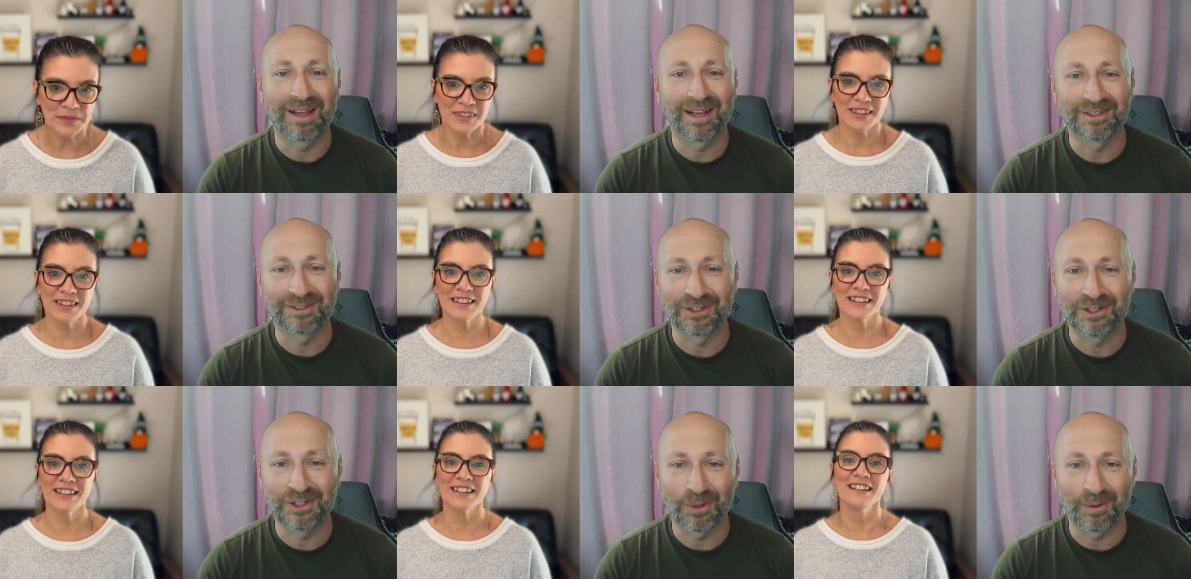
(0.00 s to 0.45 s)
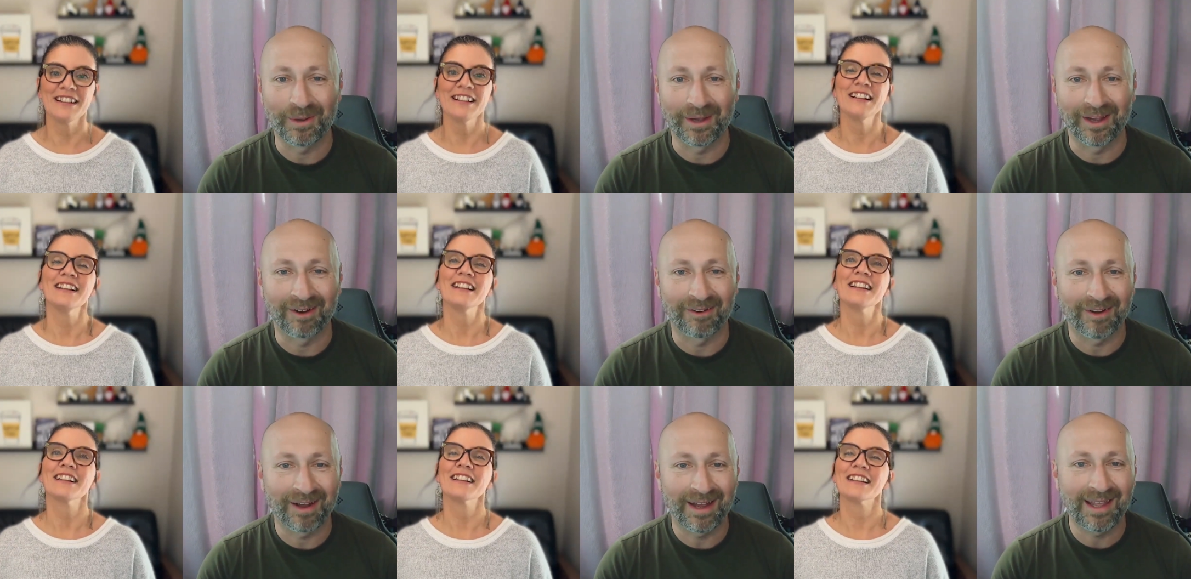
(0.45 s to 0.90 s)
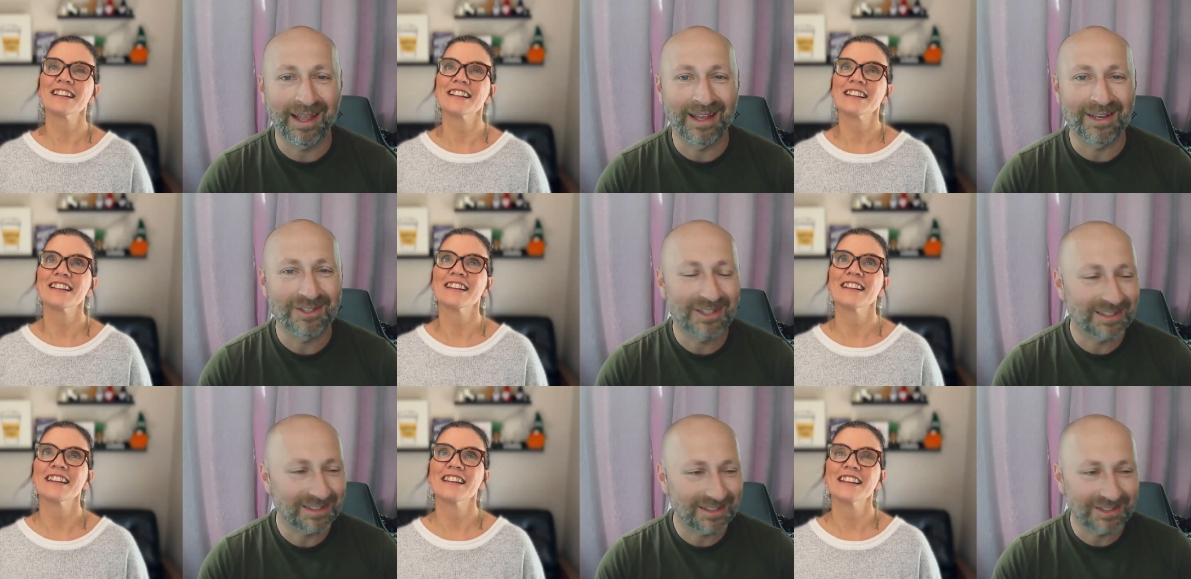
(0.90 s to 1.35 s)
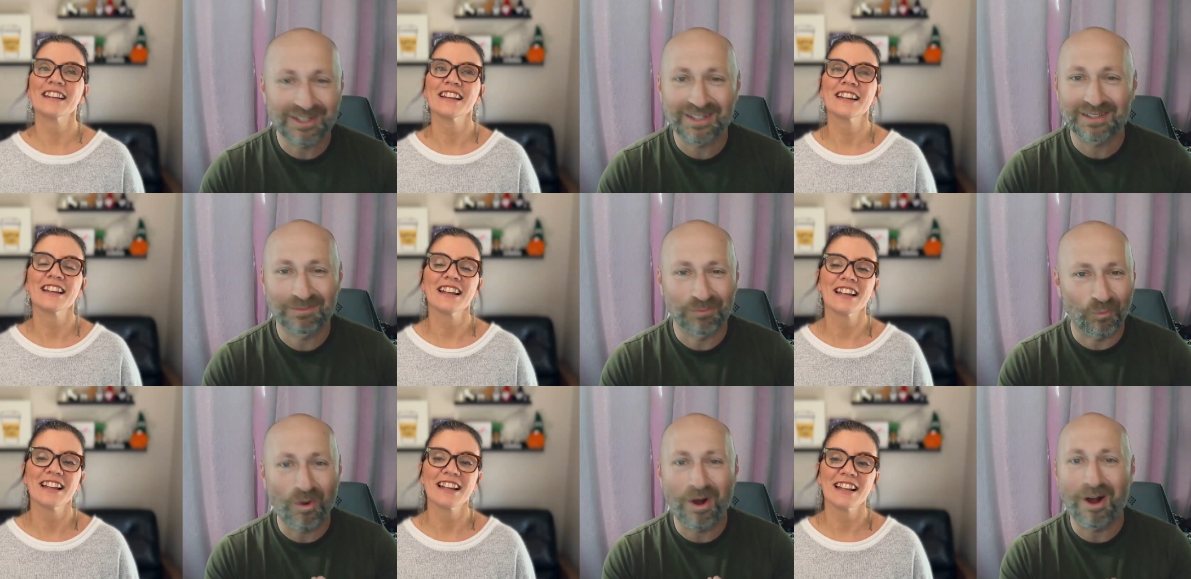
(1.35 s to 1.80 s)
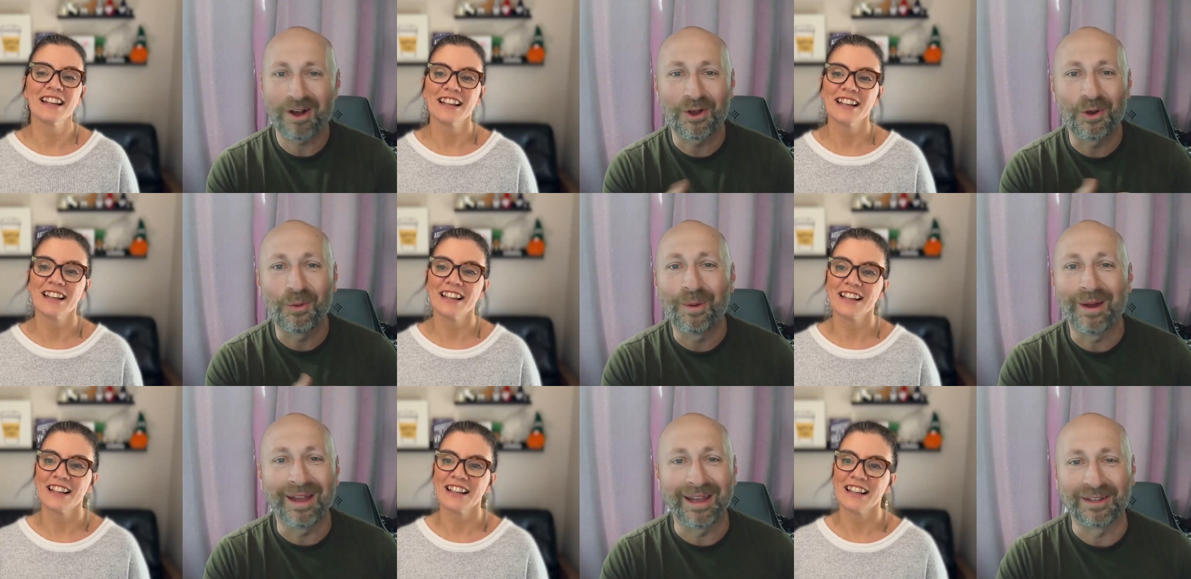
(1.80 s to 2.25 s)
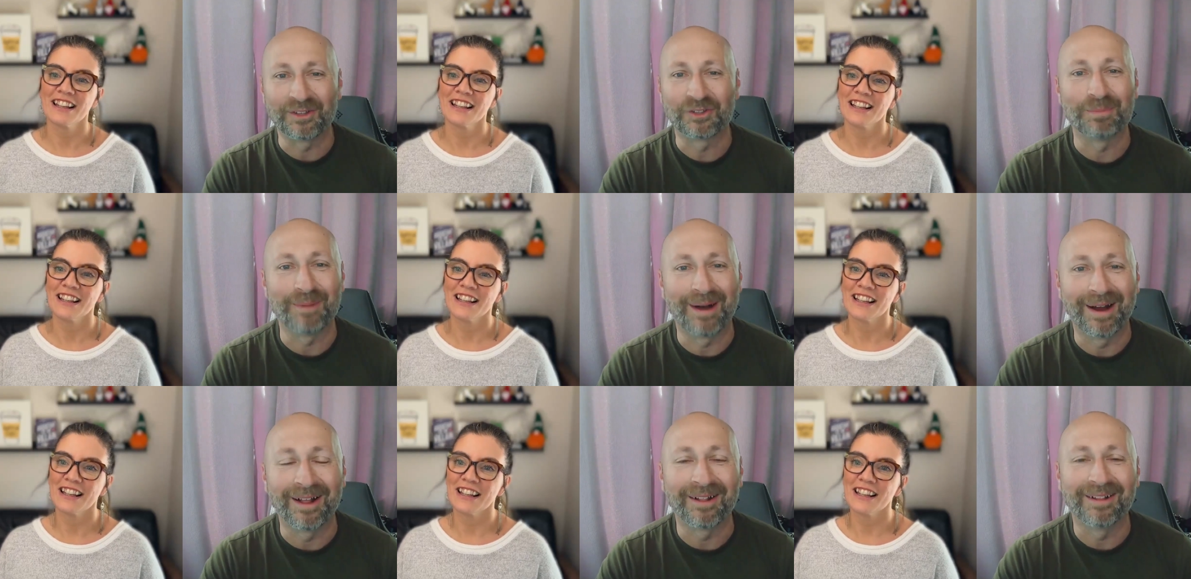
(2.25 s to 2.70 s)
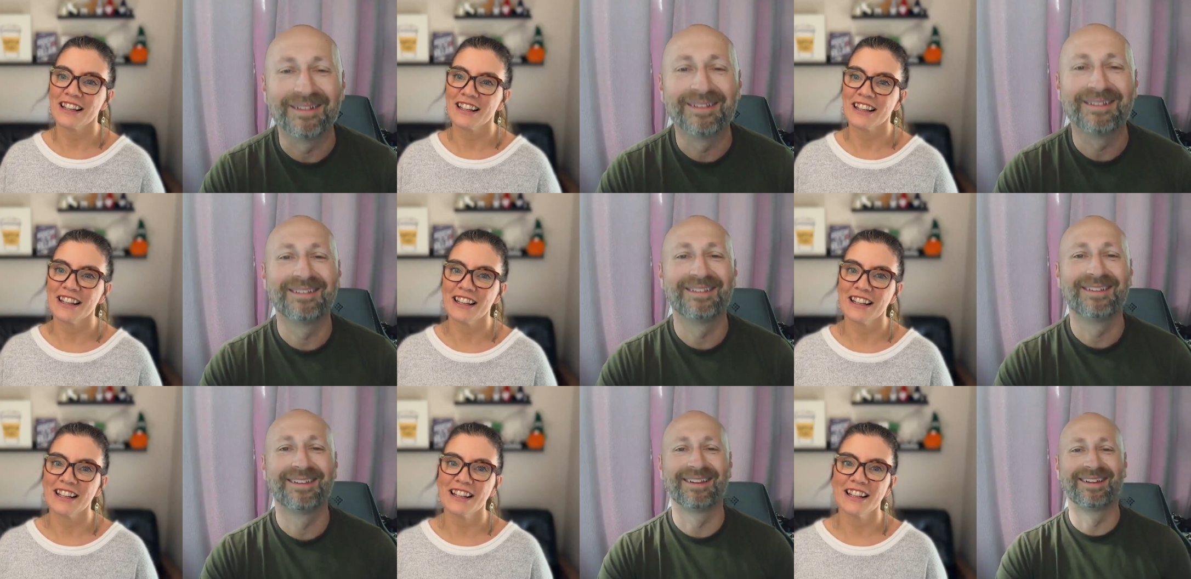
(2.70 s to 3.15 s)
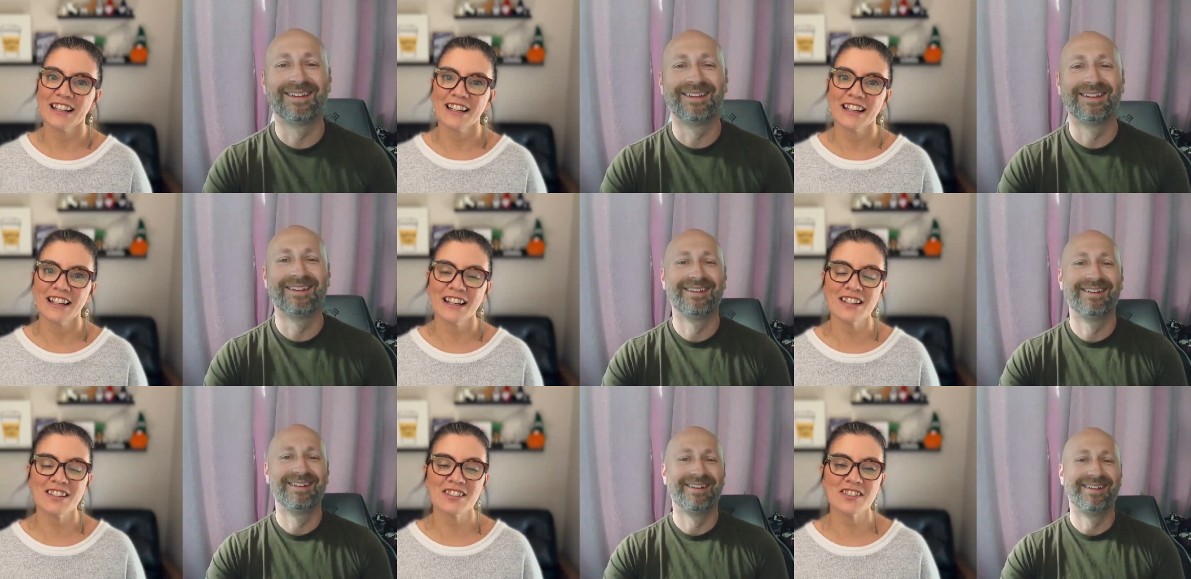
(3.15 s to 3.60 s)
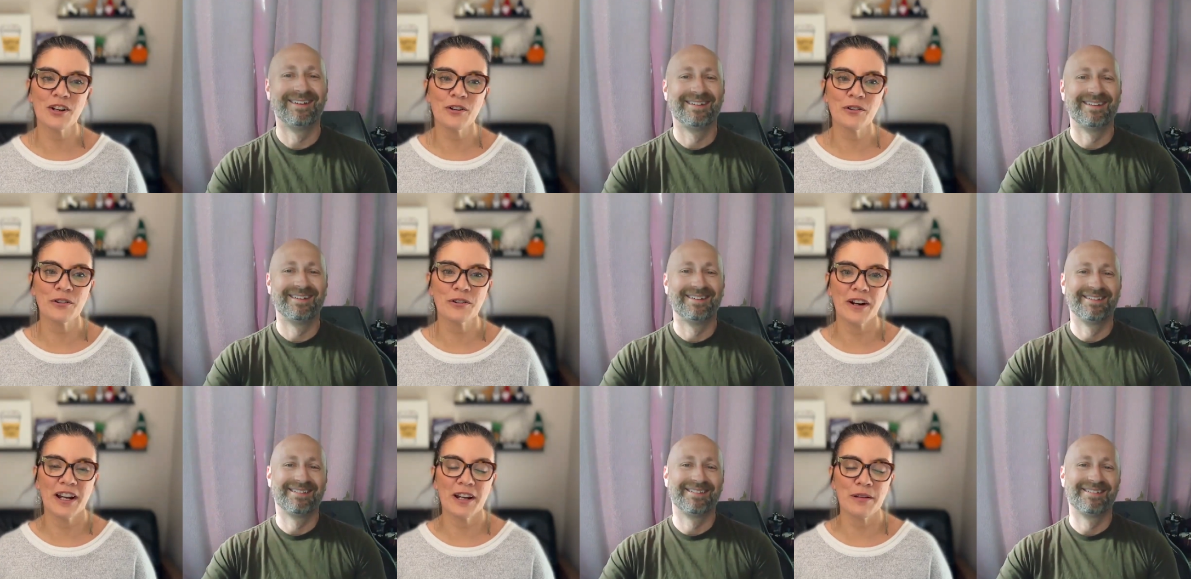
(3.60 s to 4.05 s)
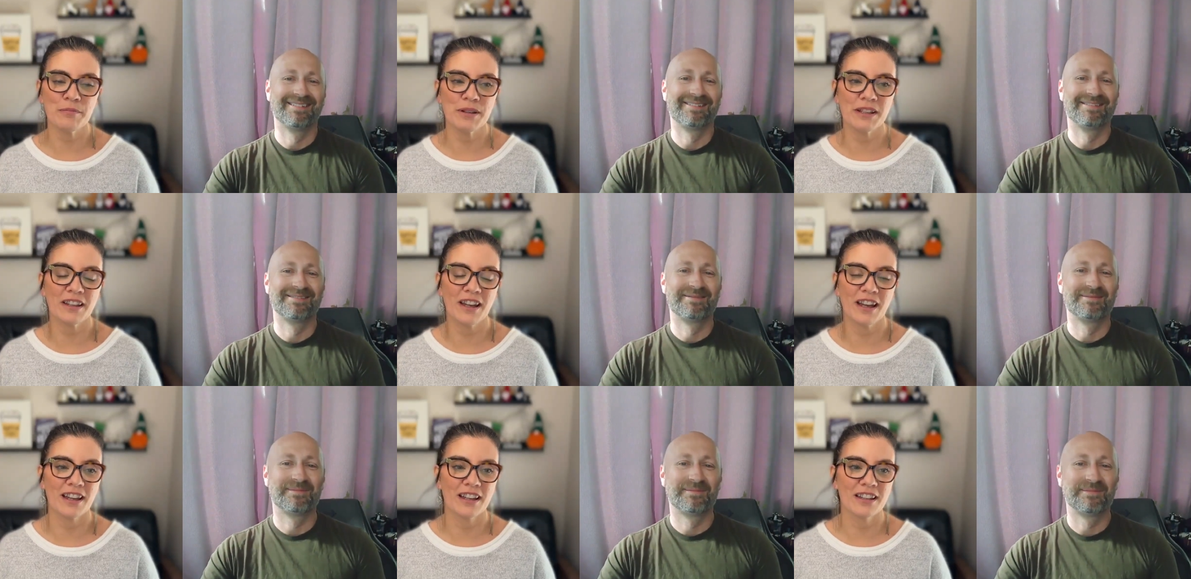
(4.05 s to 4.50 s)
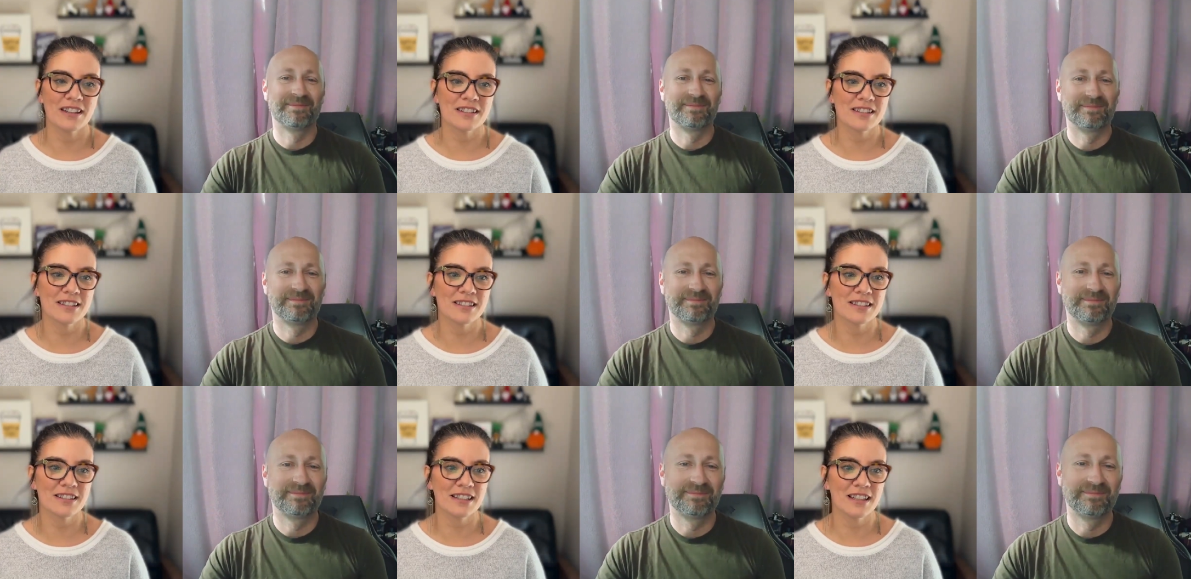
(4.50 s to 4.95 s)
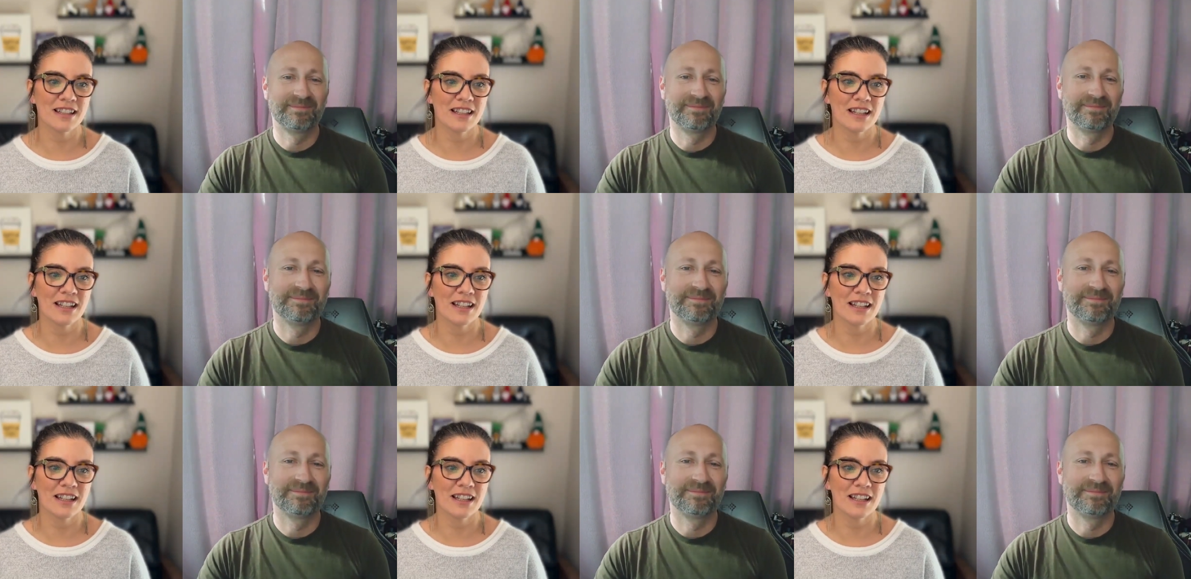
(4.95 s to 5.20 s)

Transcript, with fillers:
Speaker 1: because they're doing it. All right, and just just walk away and smile.
Speaker 2: it's so great because